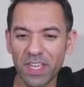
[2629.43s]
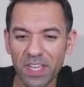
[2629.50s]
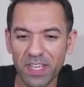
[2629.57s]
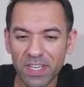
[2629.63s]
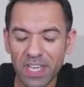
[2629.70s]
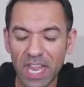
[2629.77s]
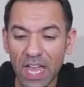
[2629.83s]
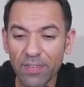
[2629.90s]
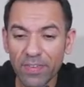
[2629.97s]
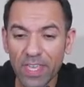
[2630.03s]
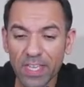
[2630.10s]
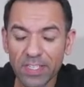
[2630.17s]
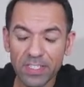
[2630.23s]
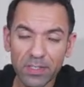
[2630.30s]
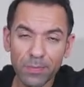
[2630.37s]

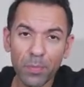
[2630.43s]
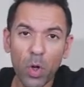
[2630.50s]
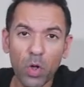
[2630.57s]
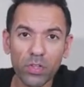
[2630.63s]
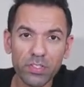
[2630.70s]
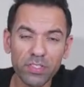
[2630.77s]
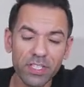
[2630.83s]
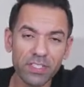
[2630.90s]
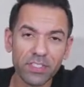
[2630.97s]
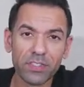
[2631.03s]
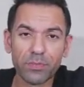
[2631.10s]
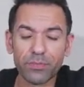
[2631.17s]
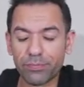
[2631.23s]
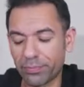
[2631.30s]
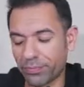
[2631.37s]
navigating the
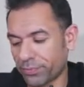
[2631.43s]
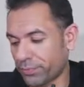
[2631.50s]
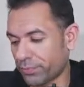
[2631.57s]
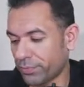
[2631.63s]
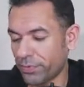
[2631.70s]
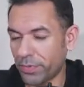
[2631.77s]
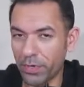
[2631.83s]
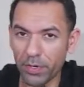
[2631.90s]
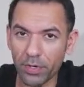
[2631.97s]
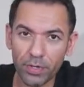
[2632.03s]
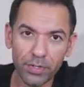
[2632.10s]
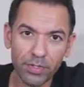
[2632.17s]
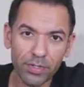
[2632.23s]
politics. Whoa.